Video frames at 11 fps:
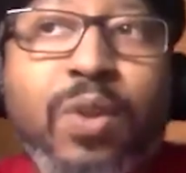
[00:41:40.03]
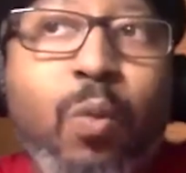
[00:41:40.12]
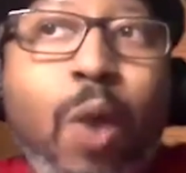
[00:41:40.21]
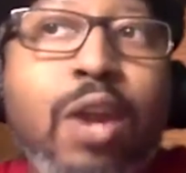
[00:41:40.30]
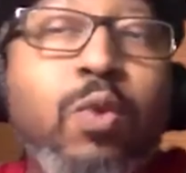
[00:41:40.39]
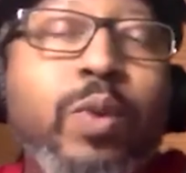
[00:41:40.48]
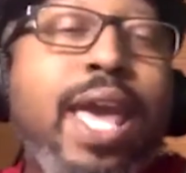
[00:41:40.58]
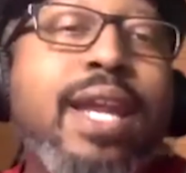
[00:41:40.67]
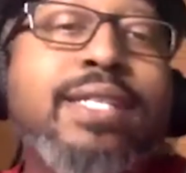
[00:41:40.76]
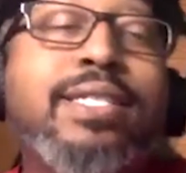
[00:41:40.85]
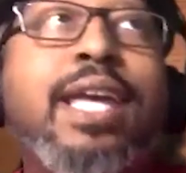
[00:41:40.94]
Why don't we have
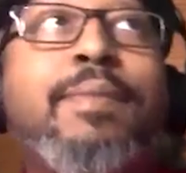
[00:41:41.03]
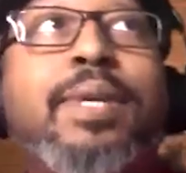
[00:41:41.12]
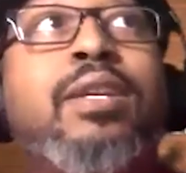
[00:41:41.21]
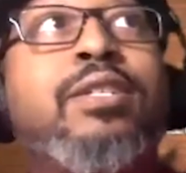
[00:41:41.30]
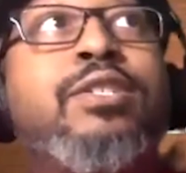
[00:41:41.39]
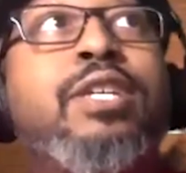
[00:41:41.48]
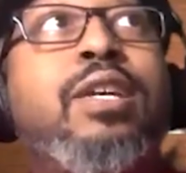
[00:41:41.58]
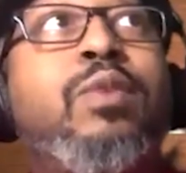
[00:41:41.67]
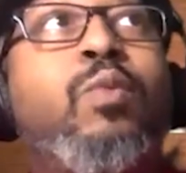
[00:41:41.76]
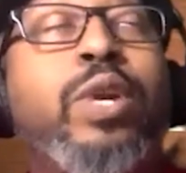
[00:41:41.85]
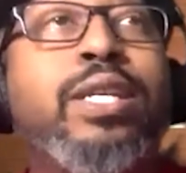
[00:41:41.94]
that same energy
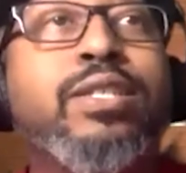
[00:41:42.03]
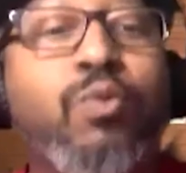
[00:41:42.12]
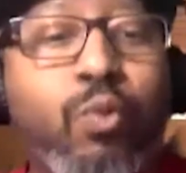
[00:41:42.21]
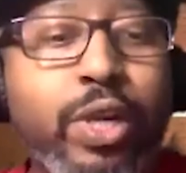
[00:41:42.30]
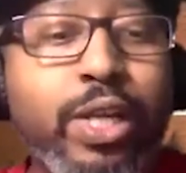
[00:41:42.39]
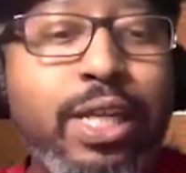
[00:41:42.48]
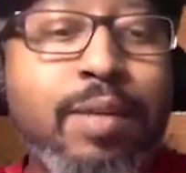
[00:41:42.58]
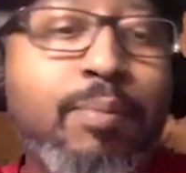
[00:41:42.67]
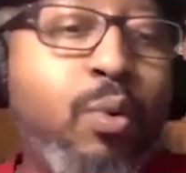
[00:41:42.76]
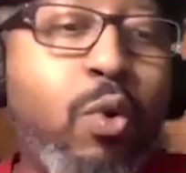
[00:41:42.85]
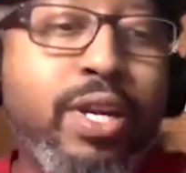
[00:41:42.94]
when it's really
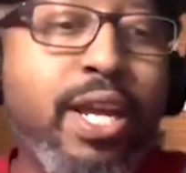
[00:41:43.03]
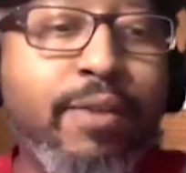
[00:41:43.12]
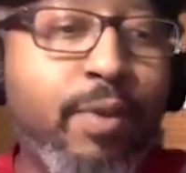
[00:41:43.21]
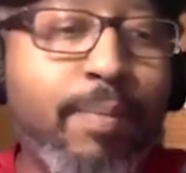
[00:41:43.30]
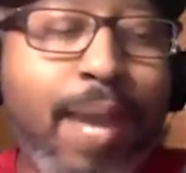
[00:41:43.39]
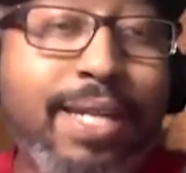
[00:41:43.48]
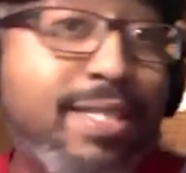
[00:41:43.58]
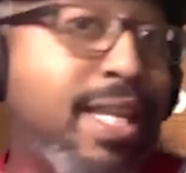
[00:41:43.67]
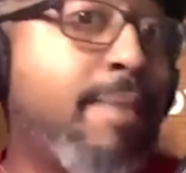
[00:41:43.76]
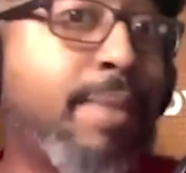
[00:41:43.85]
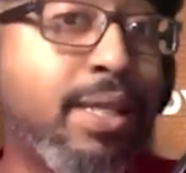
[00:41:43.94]
important to everybody,
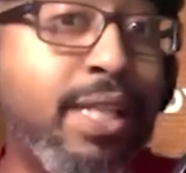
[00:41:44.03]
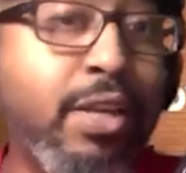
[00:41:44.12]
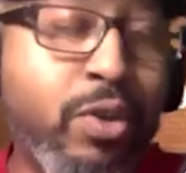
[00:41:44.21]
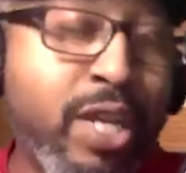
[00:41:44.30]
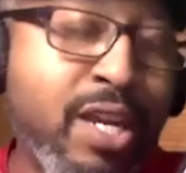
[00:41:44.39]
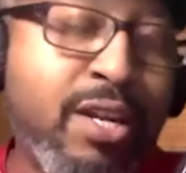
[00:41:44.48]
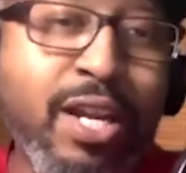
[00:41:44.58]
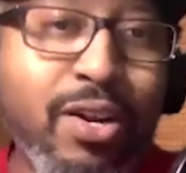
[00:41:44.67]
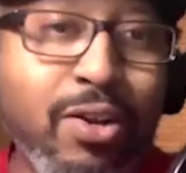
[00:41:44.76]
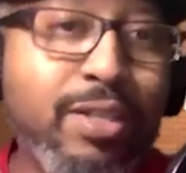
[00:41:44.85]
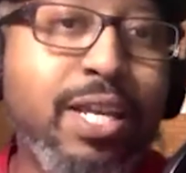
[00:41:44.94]
seemingly on the internet
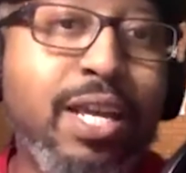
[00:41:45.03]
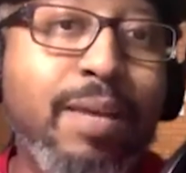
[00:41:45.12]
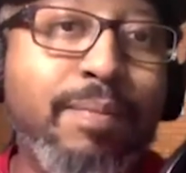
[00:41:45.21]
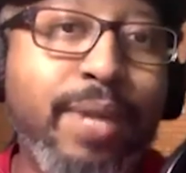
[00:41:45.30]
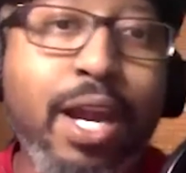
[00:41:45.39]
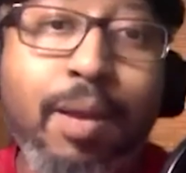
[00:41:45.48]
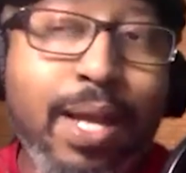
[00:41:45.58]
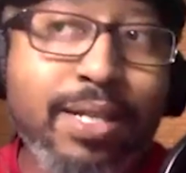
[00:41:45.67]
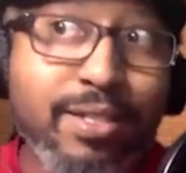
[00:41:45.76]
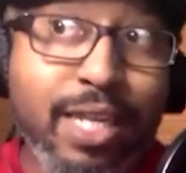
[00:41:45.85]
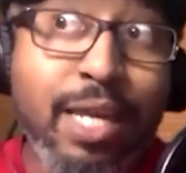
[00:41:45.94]
all the time?
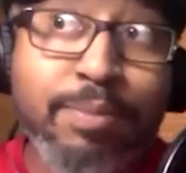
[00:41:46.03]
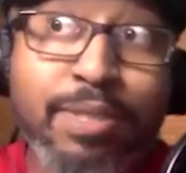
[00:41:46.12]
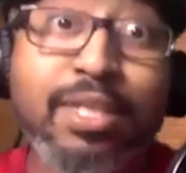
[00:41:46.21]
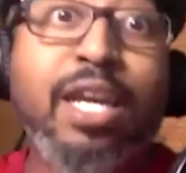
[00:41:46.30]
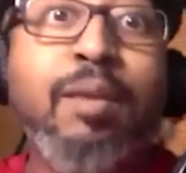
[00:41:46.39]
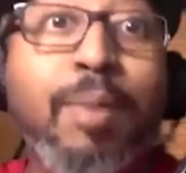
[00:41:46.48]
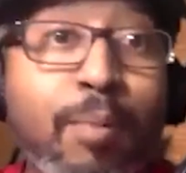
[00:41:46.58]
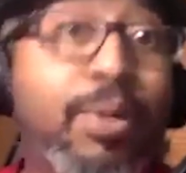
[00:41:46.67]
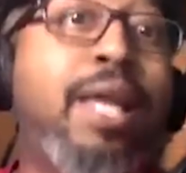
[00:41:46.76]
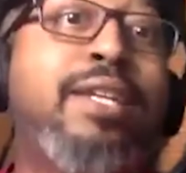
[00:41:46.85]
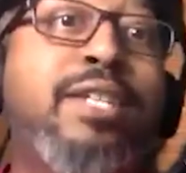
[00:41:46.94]
Everybody seems to care about
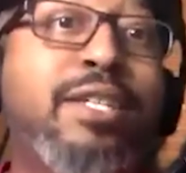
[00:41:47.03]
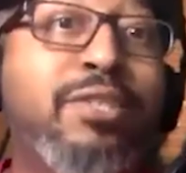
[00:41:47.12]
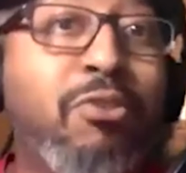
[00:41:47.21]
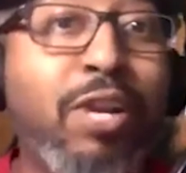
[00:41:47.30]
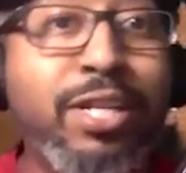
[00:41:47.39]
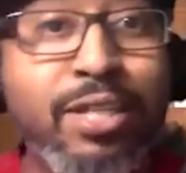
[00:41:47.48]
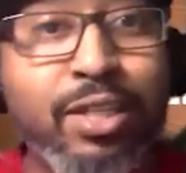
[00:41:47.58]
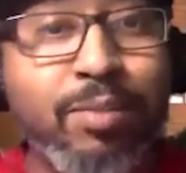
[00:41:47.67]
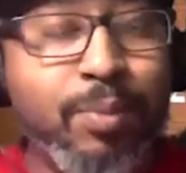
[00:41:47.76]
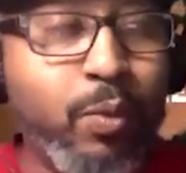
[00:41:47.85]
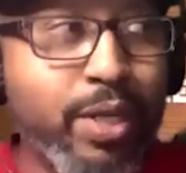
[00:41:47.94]
politics a great deal,
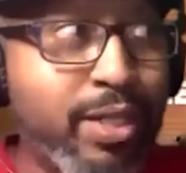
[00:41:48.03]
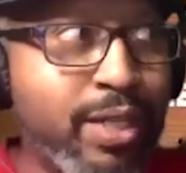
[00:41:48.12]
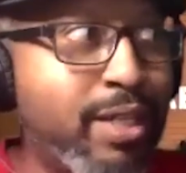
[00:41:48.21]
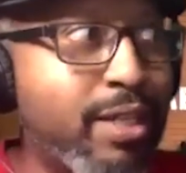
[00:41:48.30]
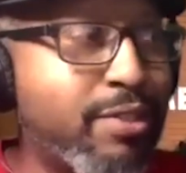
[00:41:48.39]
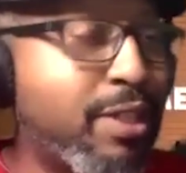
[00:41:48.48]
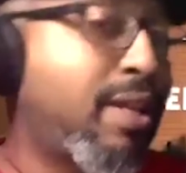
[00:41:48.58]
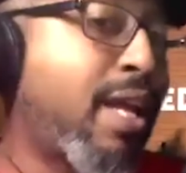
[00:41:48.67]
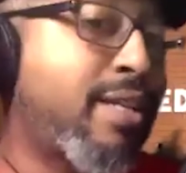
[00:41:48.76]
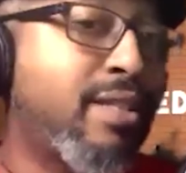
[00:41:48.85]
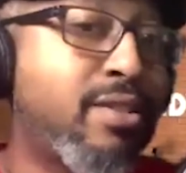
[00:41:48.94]
but when he does shit
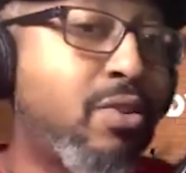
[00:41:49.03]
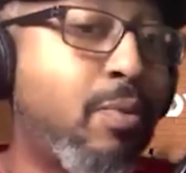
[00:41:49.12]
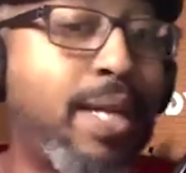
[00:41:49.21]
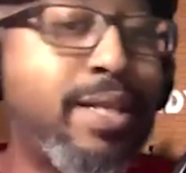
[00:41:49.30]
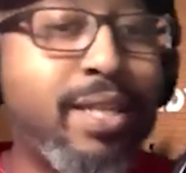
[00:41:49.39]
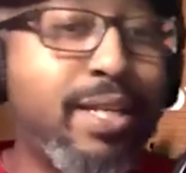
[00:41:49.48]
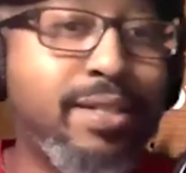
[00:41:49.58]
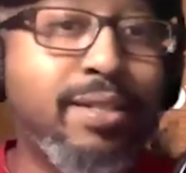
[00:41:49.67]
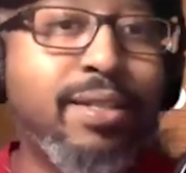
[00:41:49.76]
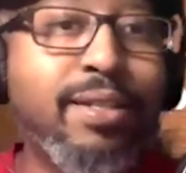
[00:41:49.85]
like this, nobody says anything.